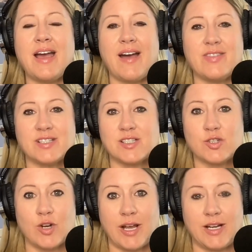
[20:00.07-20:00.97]
And this is
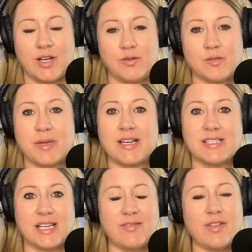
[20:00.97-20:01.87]
great news
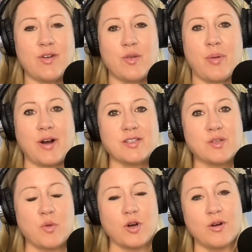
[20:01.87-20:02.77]
because even though the parks
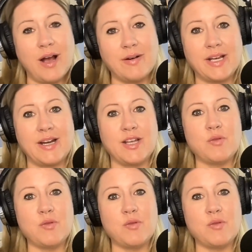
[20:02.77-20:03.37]
are more crowded,